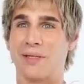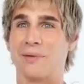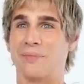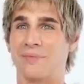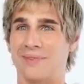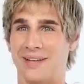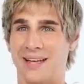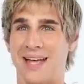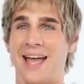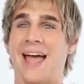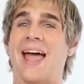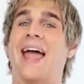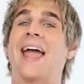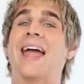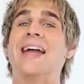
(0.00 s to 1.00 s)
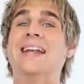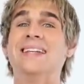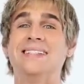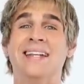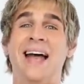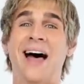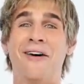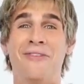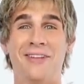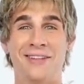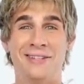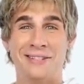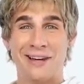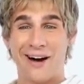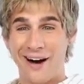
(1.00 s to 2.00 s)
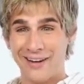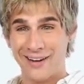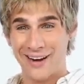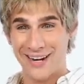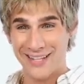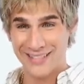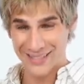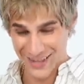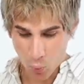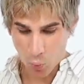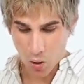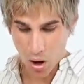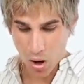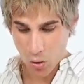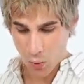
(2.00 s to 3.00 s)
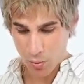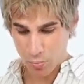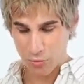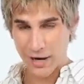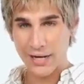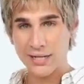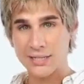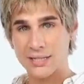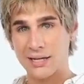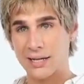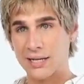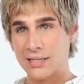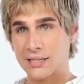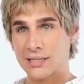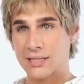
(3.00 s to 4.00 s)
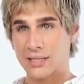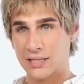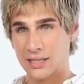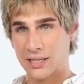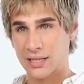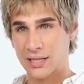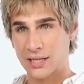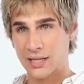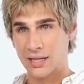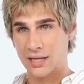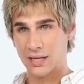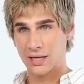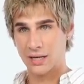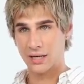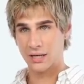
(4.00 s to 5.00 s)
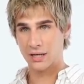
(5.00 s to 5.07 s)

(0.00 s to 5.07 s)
me the eighty-seven dollars? Whoa, what brand is this? Jisoo.